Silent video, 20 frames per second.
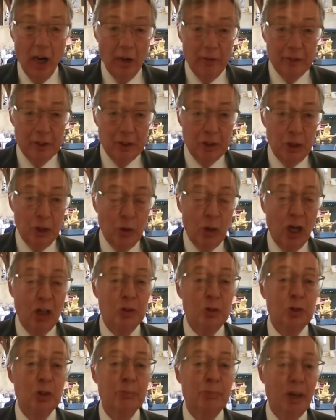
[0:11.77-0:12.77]
over
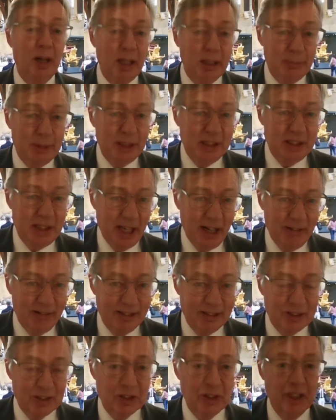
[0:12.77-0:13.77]
200
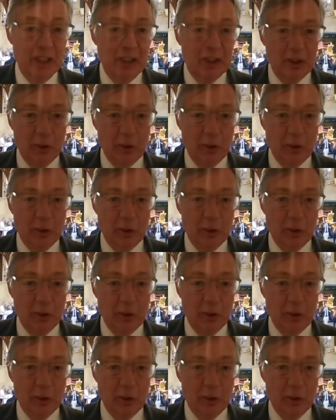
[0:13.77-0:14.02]
parliamentarians,